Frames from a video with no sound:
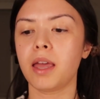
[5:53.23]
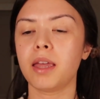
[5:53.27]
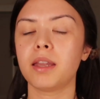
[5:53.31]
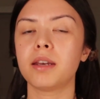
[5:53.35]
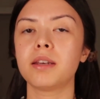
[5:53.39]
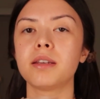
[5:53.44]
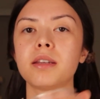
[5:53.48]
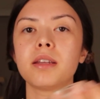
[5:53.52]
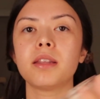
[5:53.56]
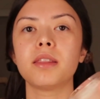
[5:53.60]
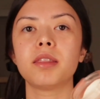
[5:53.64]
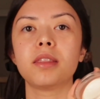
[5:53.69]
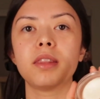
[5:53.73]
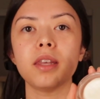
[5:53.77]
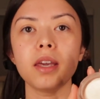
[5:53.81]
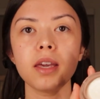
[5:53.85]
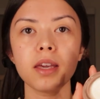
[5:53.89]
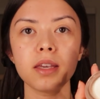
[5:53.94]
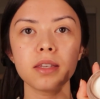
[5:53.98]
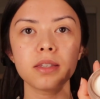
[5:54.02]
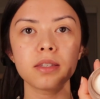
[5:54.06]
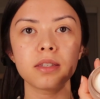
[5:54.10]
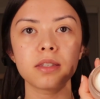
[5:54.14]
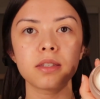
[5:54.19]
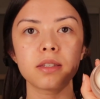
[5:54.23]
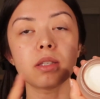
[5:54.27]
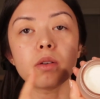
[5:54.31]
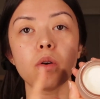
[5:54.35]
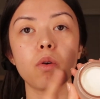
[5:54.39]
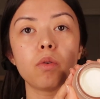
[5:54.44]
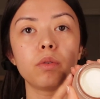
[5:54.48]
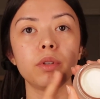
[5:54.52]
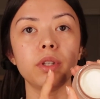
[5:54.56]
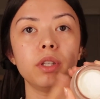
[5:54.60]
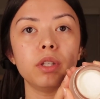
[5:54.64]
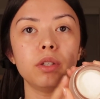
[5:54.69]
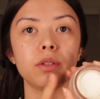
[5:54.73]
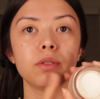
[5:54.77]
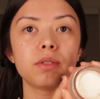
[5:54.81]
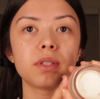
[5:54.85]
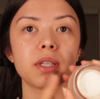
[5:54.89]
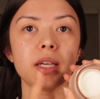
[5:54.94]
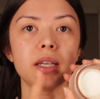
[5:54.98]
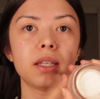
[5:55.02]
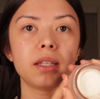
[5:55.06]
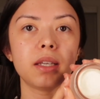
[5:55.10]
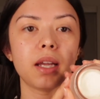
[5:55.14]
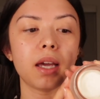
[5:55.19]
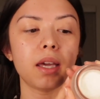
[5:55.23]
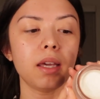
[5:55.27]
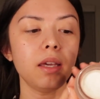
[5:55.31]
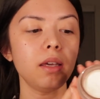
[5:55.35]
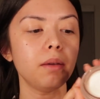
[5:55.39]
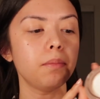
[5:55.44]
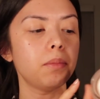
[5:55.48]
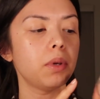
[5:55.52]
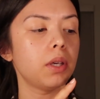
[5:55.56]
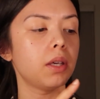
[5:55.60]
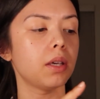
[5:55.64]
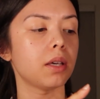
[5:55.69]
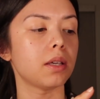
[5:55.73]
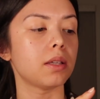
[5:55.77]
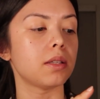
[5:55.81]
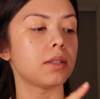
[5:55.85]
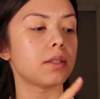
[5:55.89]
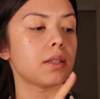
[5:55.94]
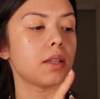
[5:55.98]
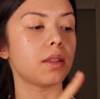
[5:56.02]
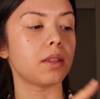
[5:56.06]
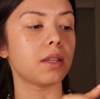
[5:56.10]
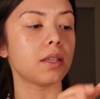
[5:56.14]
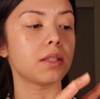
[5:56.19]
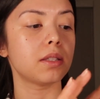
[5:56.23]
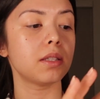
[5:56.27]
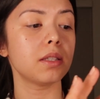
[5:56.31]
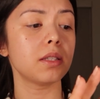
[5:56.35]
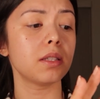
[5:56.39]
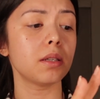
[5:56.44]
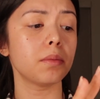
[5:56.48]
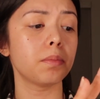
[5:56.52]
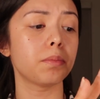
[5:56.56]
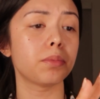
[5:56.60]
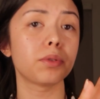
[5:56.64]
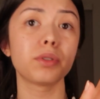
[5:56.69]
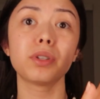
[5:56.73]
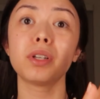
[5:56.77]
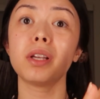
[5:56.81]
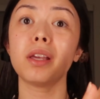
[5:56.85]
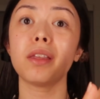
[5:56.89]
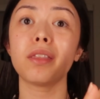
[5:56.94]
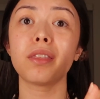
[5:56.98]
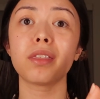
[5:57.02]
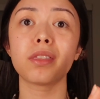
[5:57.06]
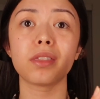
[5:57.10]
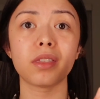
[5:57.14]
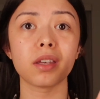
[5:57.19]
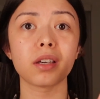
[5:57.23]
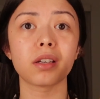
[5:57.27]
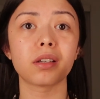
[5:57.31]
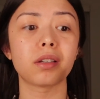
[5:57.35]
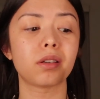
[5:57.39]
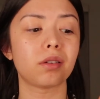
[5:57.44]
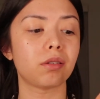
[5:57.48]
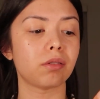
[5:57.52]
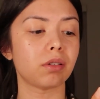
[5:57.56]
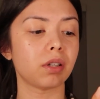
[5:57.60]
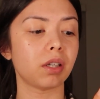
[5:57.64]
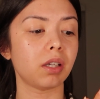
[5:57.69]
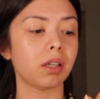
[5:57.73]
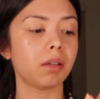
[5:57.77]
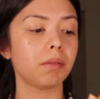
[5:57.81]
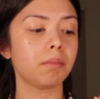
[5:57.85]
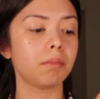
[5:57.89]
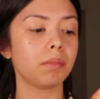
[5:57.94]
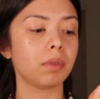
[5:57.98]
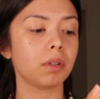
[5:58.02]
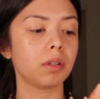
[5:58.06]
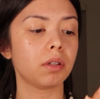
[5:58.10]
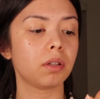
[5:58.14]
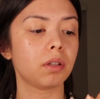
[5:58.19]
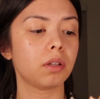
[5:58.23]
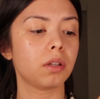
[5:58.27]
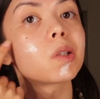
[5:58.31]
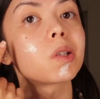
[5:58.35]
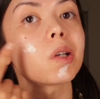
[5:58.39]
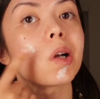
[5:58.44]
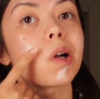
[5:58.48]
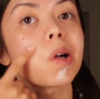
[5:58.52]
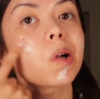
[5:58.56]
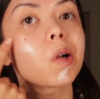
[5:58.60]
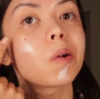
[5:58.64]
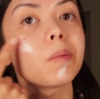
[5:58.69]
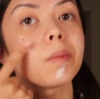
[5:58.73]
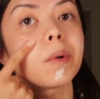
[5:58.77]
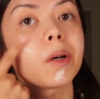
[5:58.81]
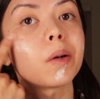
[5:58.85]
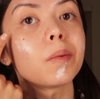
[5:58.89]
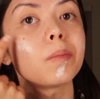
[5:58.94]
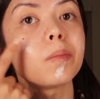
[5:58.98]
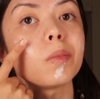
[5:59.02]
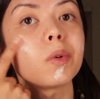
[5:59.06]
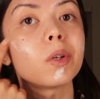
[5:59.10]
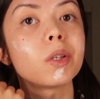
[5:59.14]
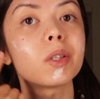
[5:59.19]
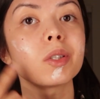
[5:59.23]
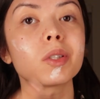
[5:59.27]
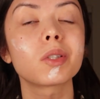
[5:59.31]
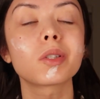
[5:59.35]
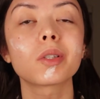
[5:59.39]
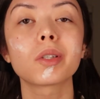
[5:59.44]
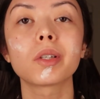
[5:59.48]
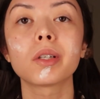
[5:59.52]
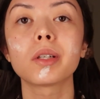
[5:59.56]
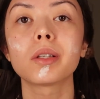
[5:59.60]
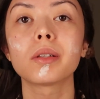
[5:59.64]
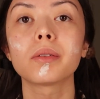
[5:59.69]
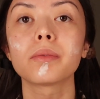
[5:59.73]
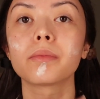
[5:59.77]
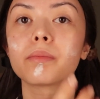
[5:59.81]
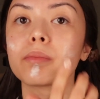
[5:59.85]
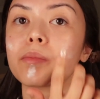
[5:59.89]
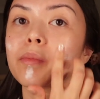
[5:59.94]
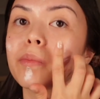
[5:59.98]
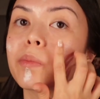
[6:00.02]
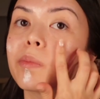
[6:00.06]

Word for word: And this is only used at night because this is a pretty thick cream. Talk about moisture.